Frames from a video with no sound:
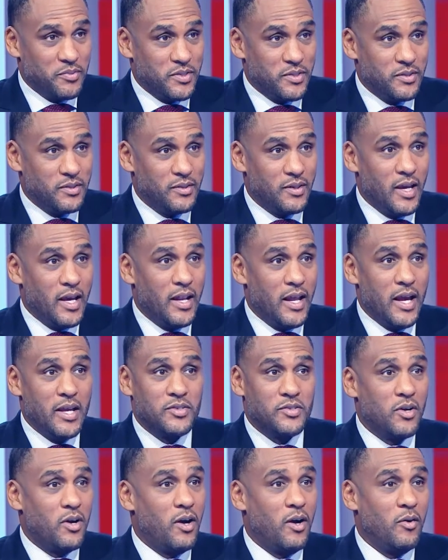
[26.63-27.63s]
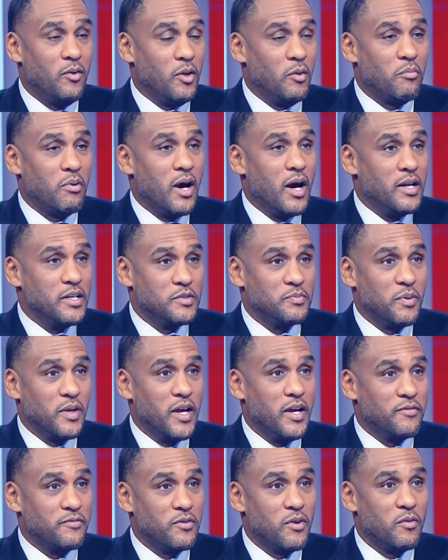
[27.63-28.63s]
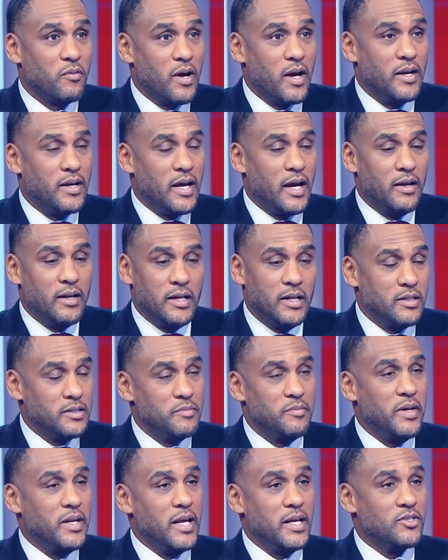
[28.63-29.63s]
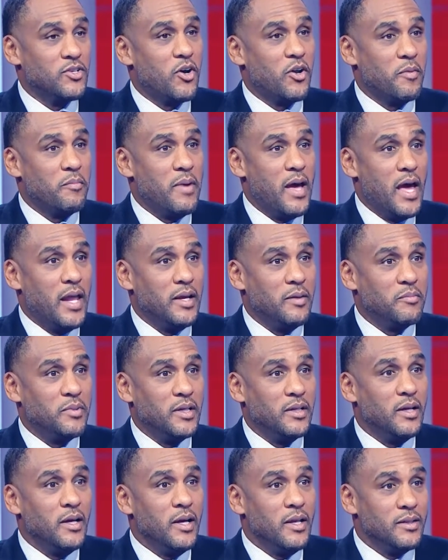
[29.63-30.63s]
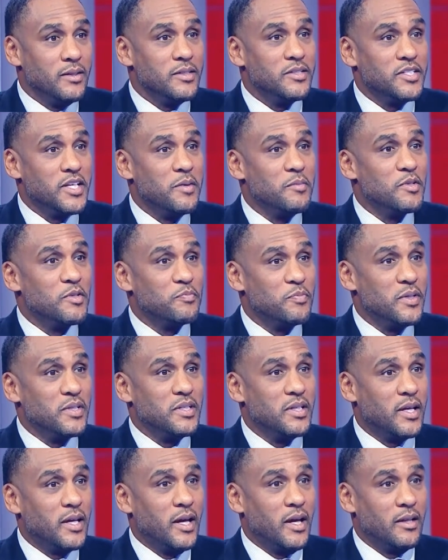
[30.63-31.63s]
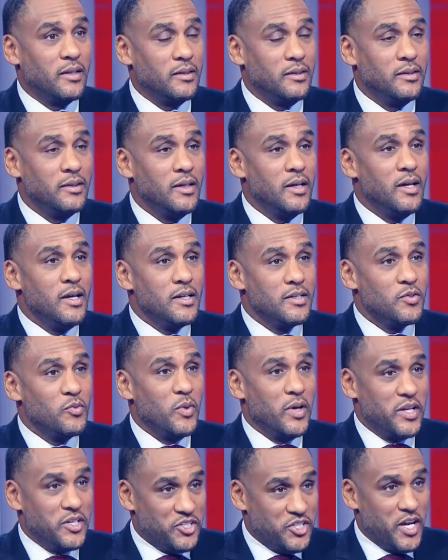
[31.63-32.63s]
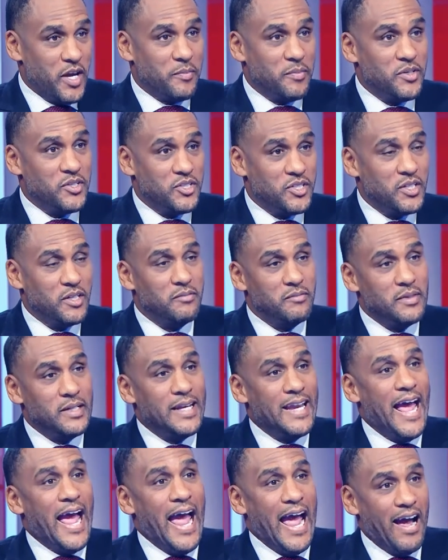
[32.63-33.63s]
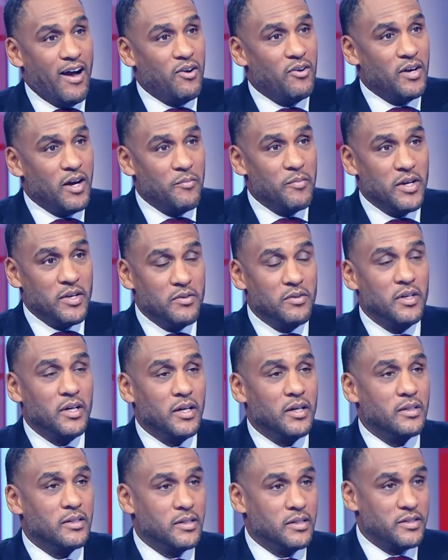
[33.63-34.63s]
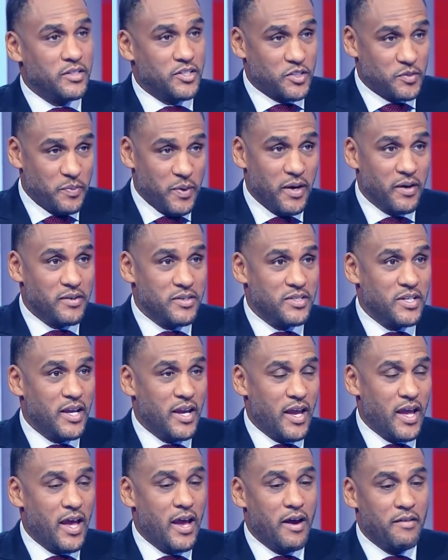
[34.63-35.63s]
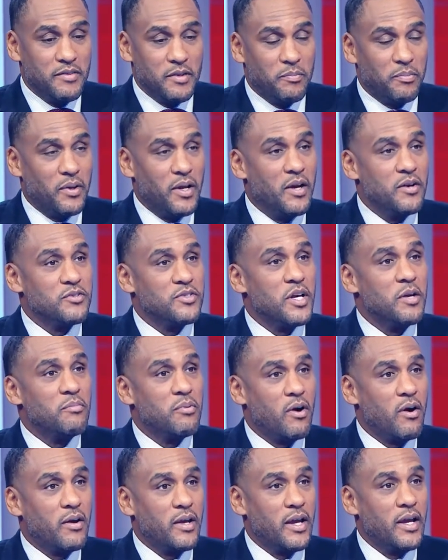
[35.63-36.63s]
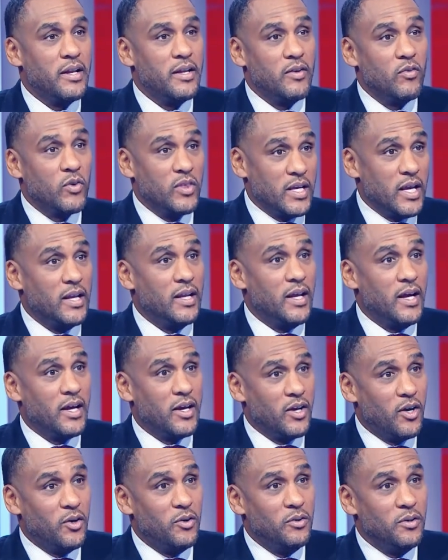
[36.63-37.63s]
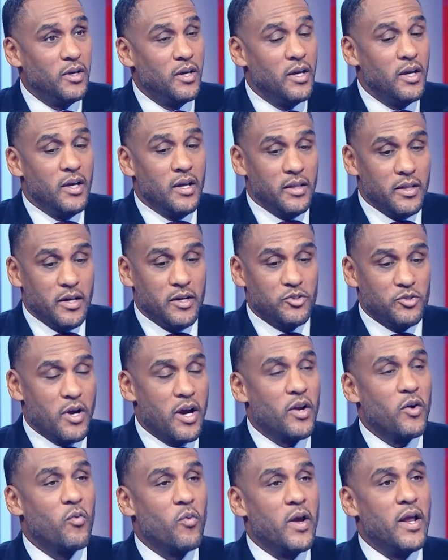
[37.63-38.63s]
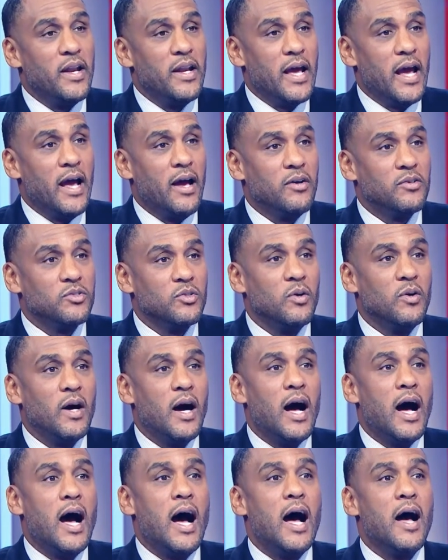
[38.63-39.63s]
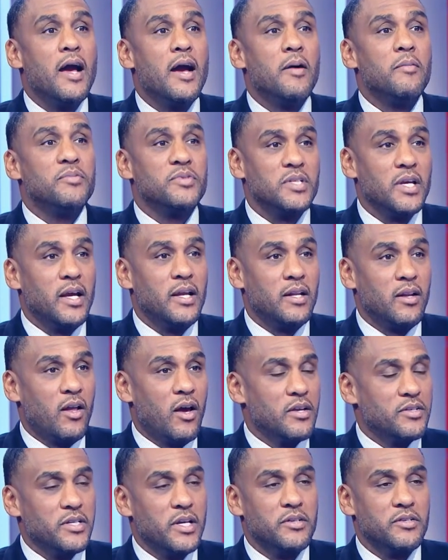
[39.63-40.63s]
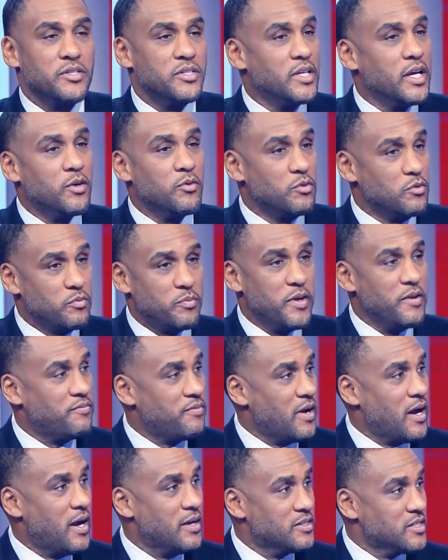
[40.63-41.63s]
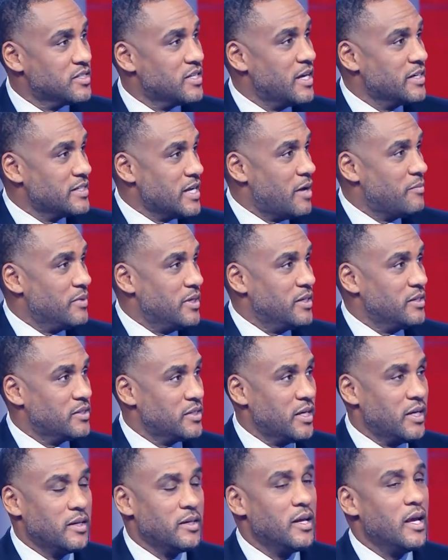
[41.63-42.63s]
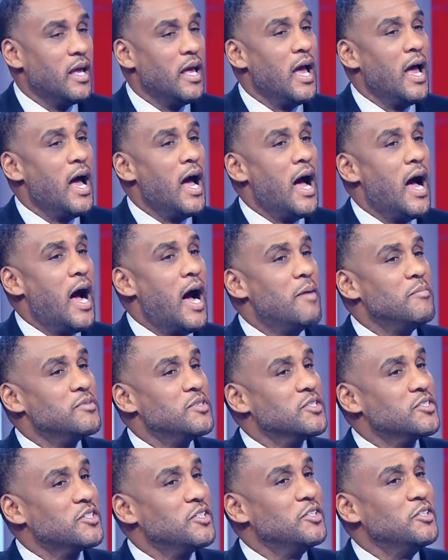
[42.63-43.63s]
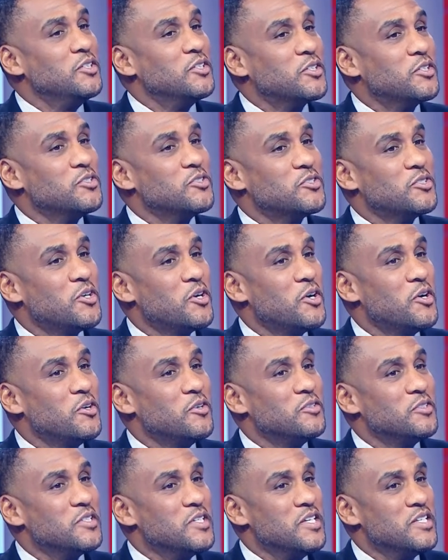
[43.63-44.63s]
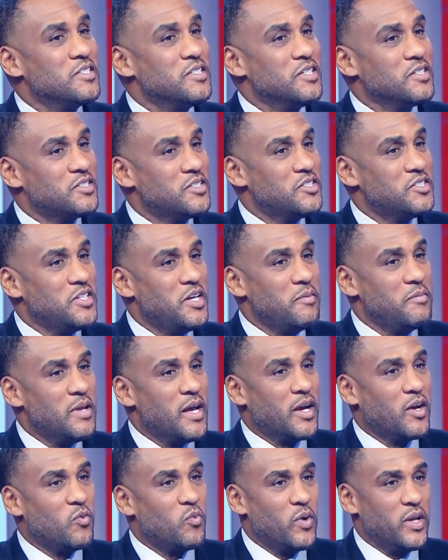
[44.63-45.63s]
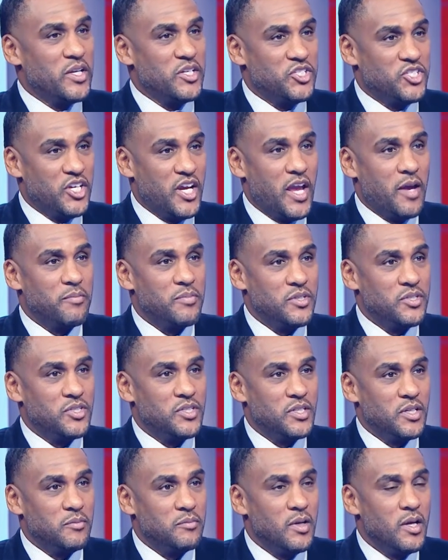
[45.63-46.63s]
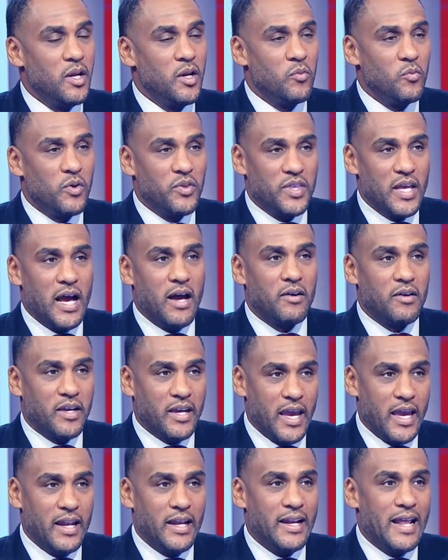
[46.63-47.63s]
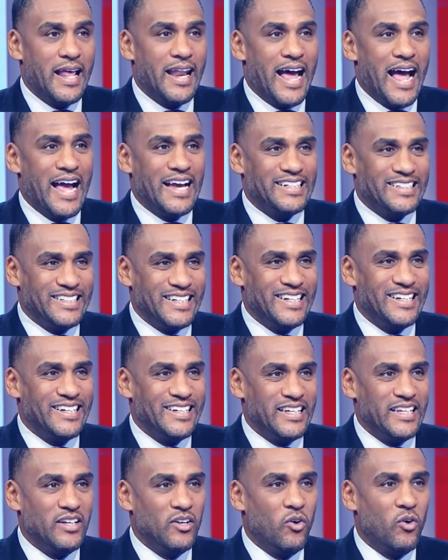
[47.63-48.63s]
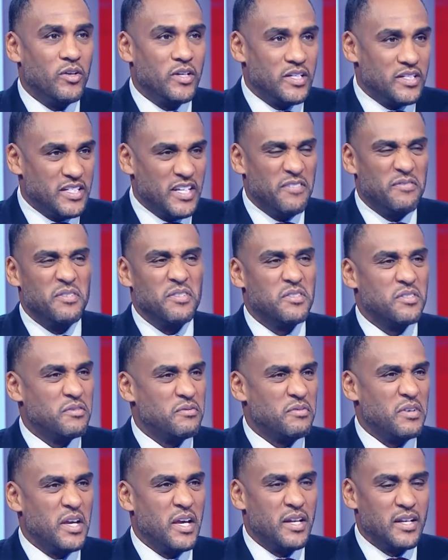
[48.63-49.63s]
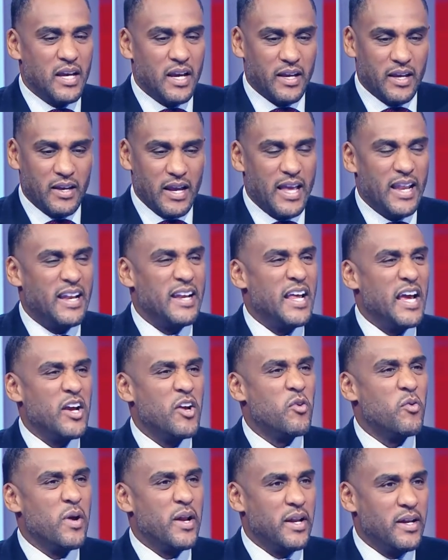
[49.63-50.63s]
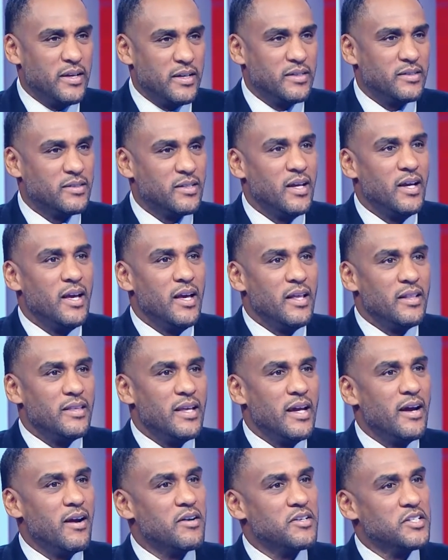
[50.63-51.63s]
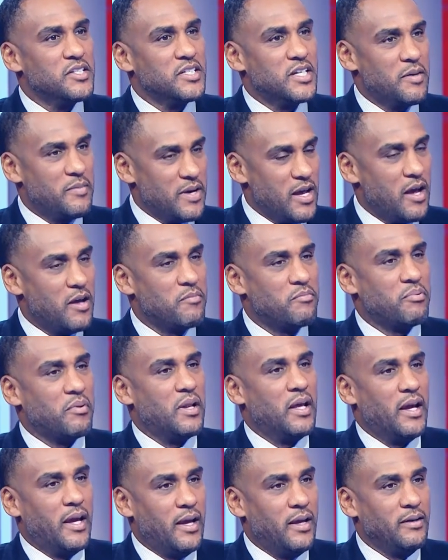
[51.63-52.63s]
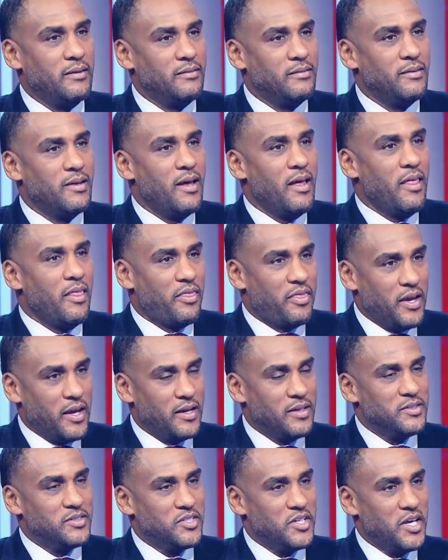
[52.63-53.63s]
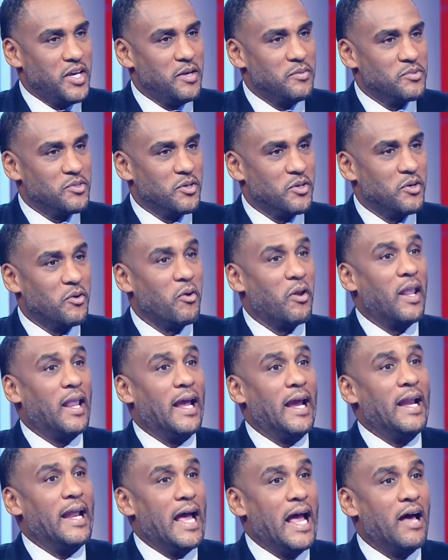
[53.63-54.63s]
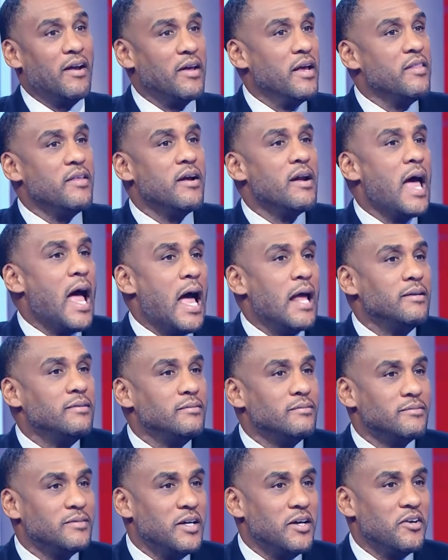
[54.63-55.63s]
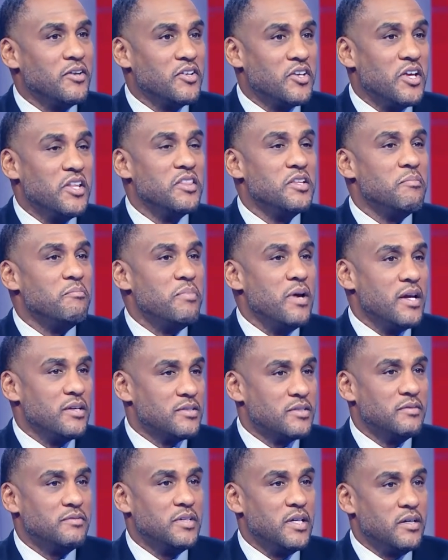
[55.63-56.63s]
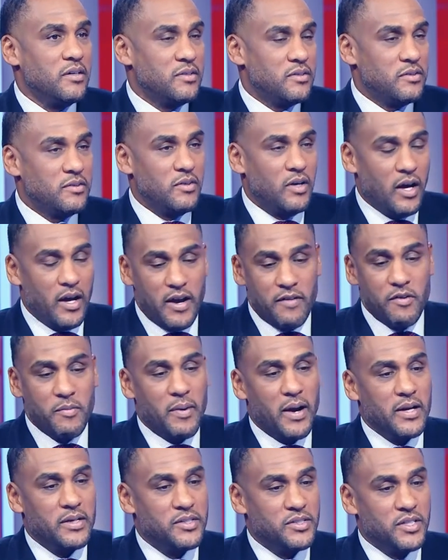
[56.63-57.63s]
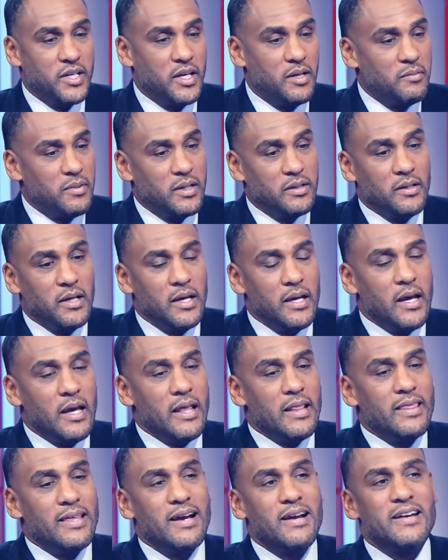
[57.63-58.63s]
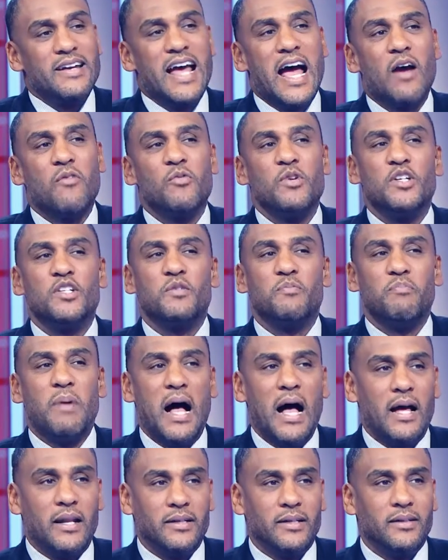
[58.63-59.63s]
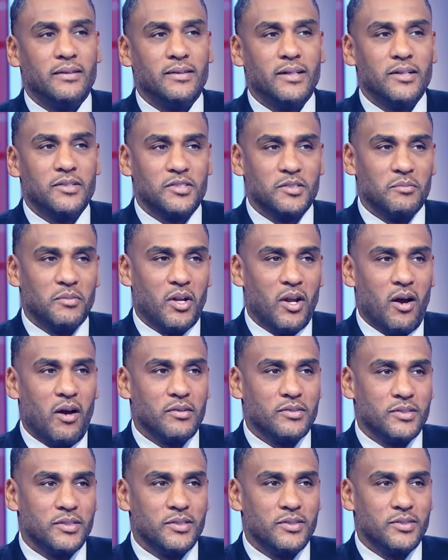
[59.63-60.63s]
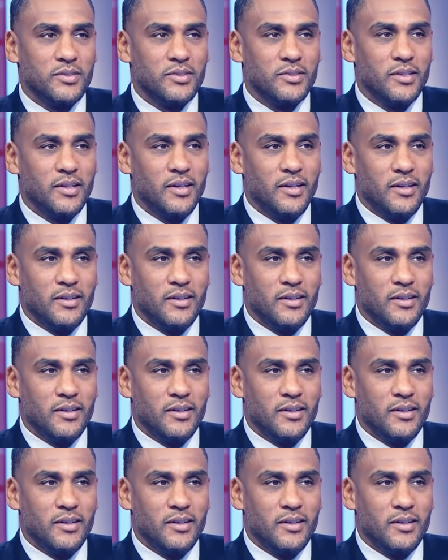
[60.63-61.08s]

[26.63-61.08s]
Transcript: Right. And that's all LeBron is playing for right now. It doesn't mean that's automatic, but this team is put together to win a championship now. I mean, you look at the experience they have, the players they brought in, mm-hmm. what they let go. They're trying to win now. So I am saying the Los Angeles Lakers will be fine, just like Dominique said. I'm just a little concerned, is this a team that can win a championship without gaining that identity on the defensive end, not gaining that grittiness? They are just coming out playing, thinking teams are going to lay down, and they're not. They're getting the best of their everybody's team, and they're not responding. There's some losses.